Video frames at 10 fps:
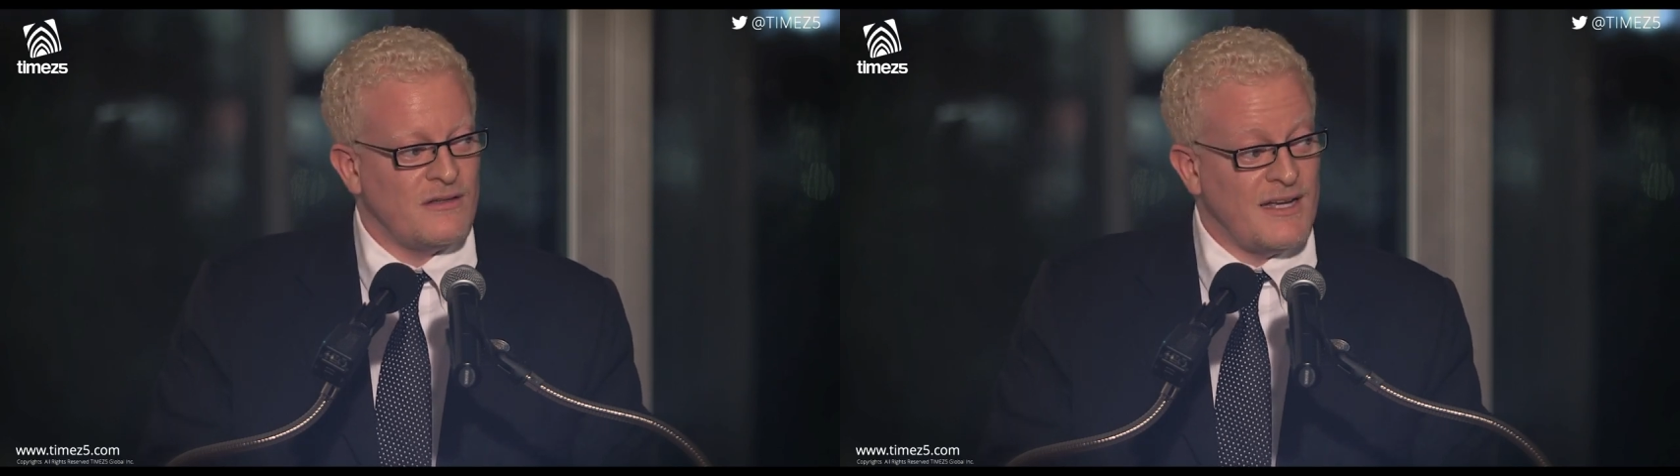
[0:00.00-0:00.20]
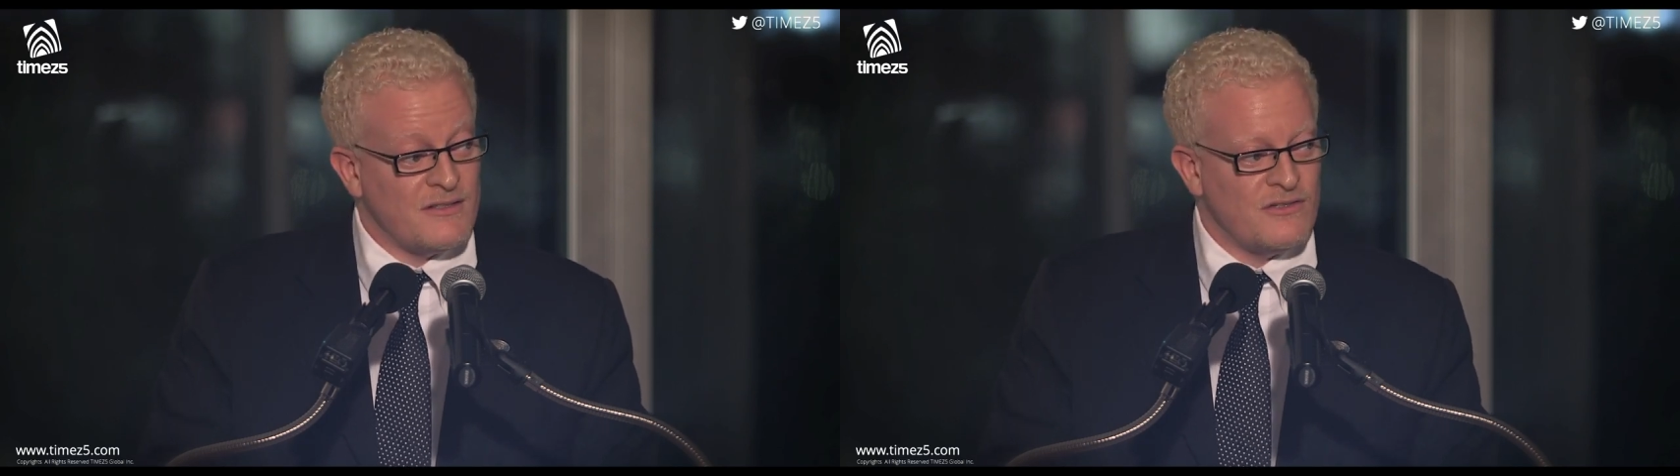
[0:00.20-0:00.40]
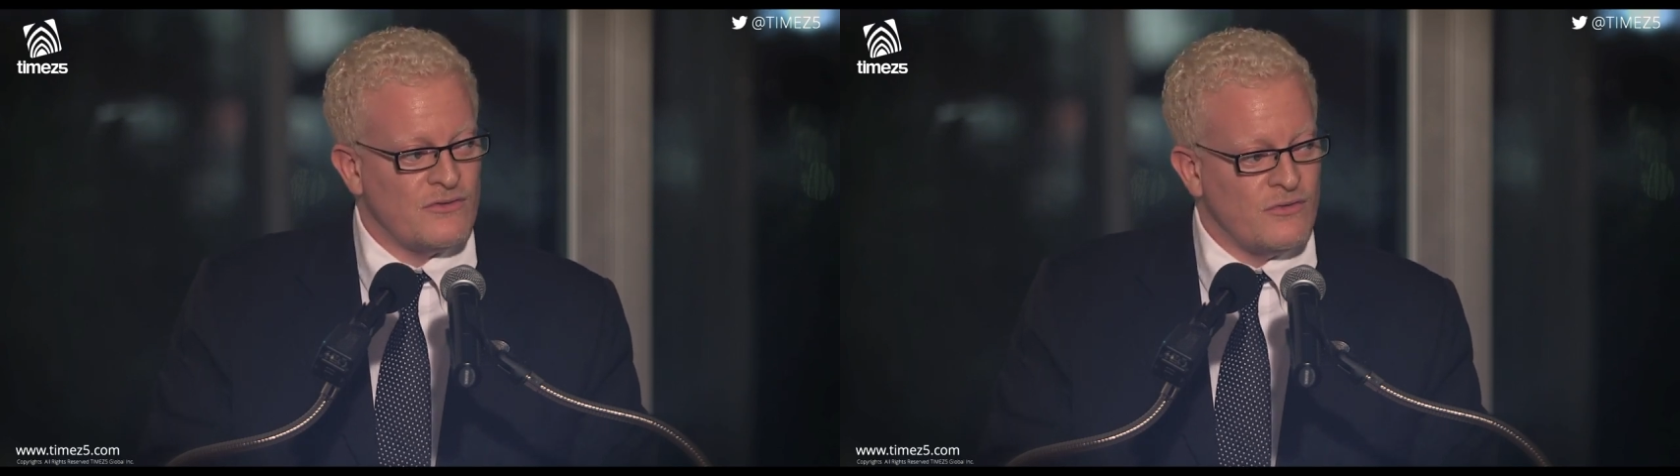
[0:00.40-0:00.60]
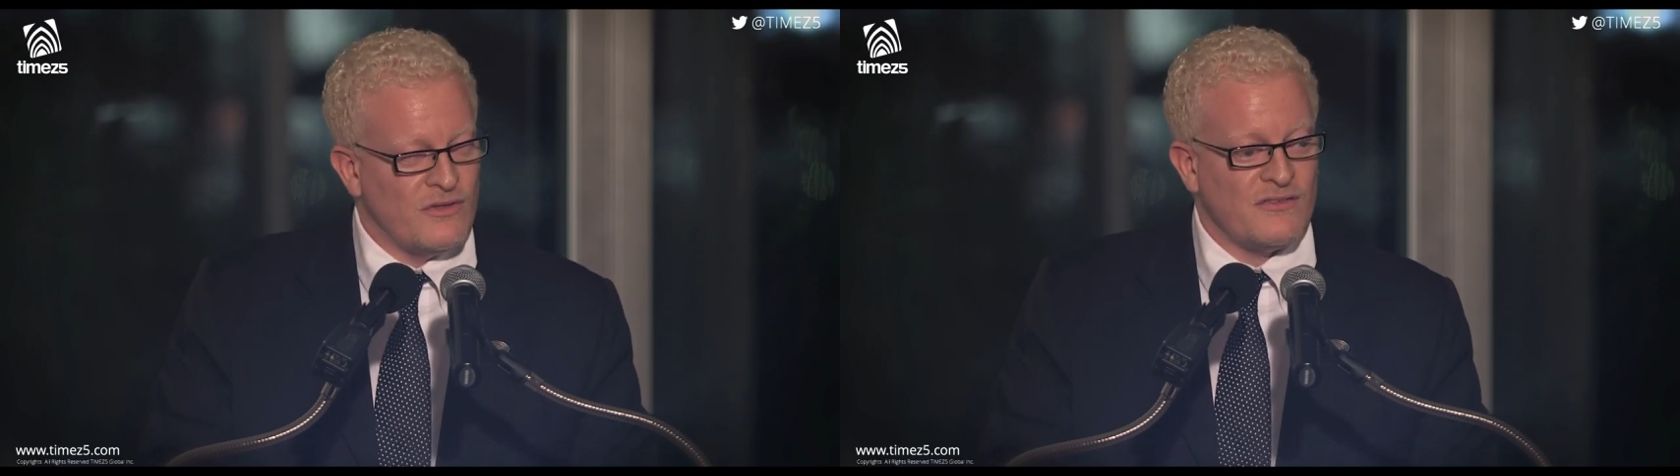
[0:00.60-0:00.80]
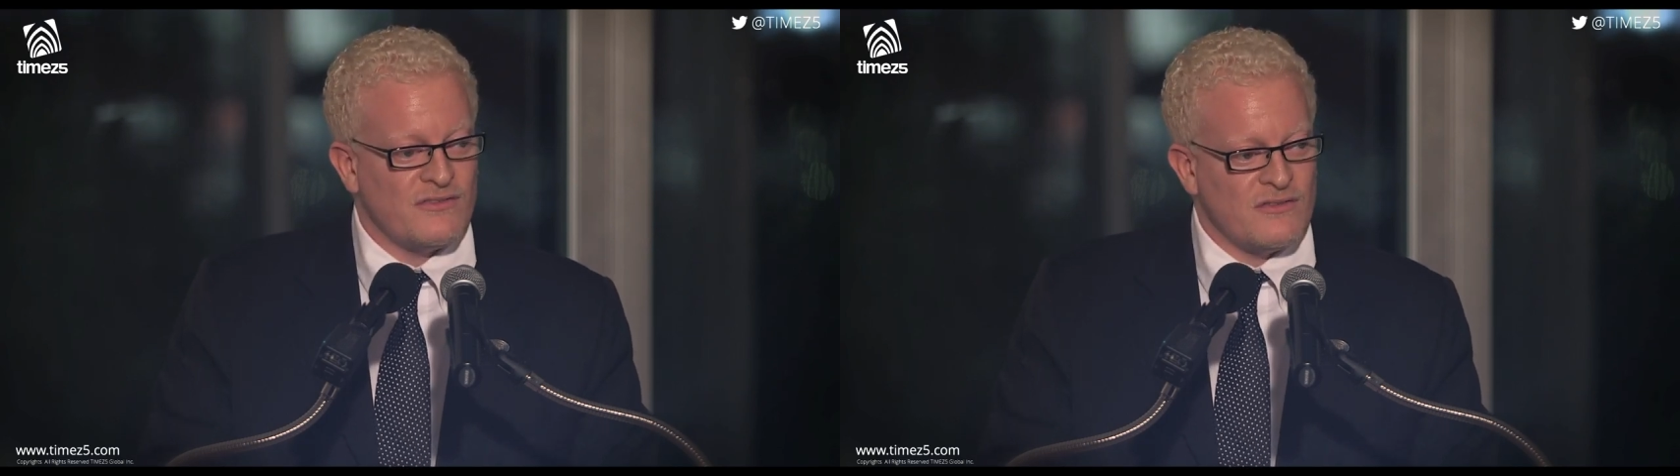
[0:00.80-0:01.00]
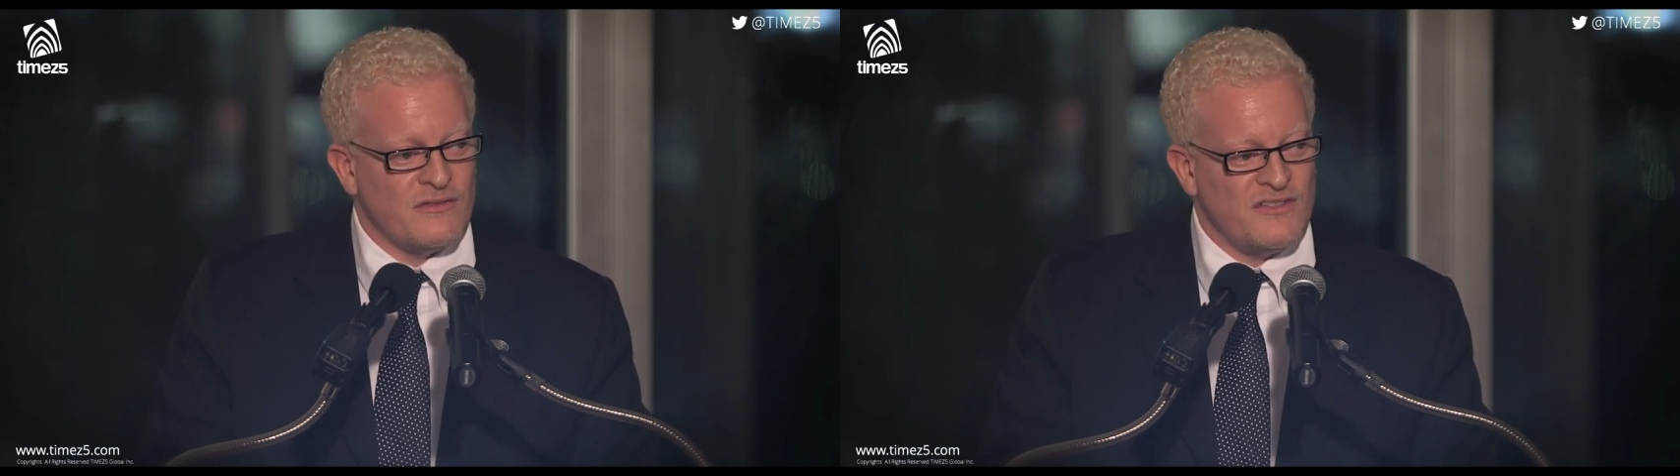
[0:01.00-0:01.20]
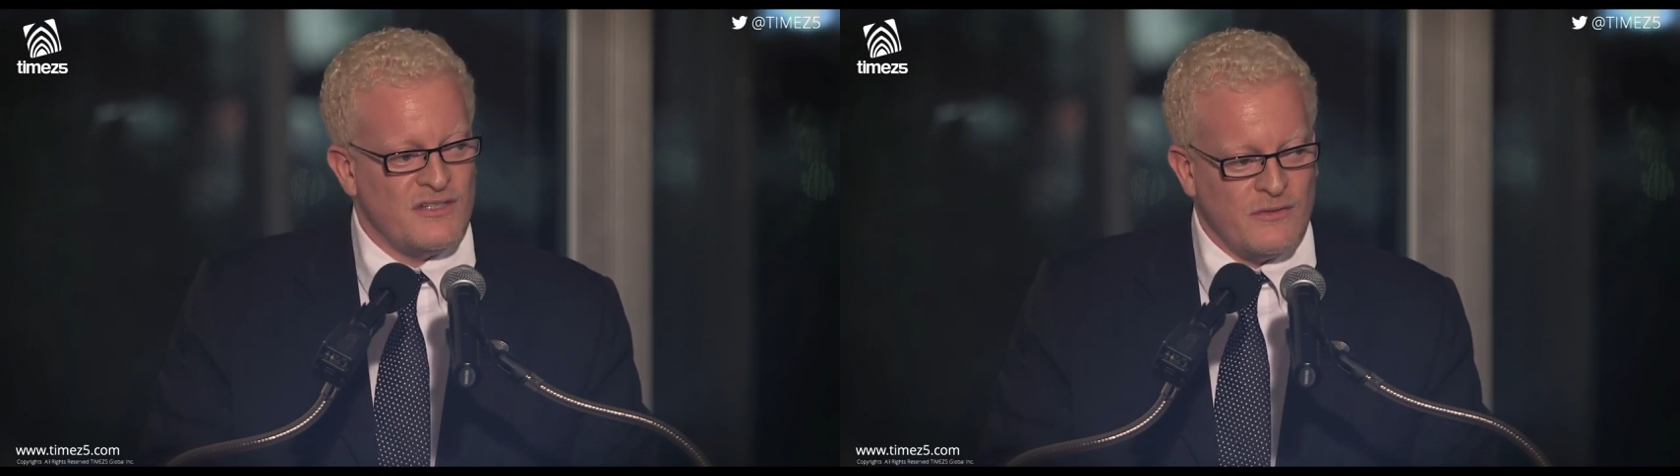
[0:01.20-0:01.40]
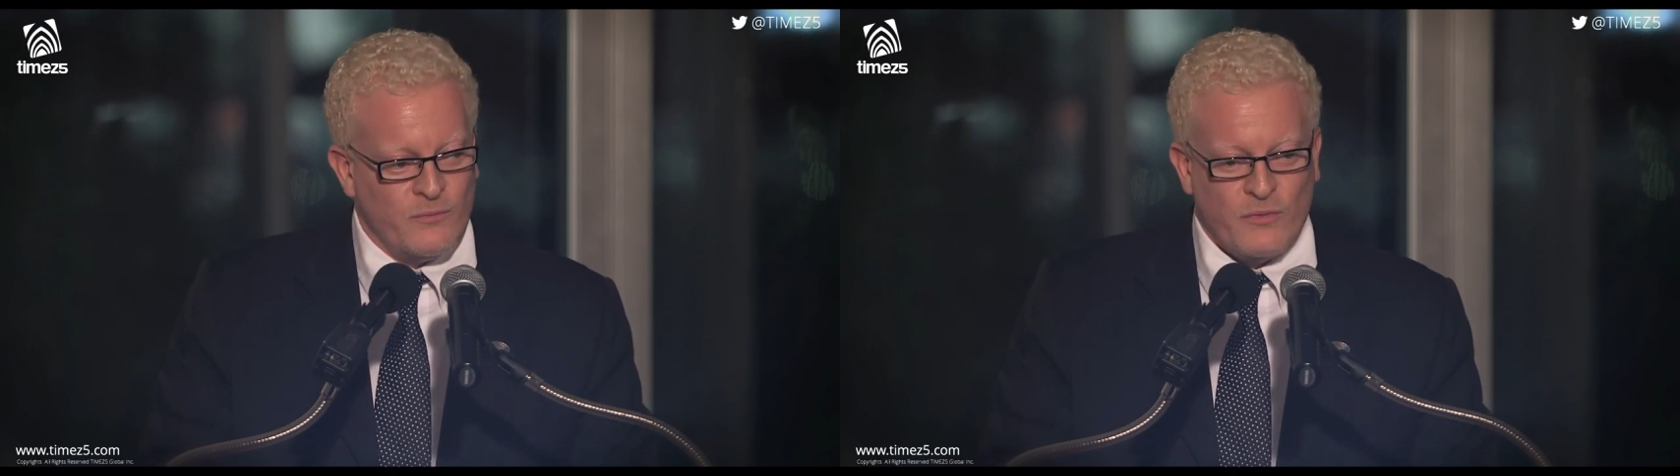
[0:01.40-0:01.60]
last year in 2013,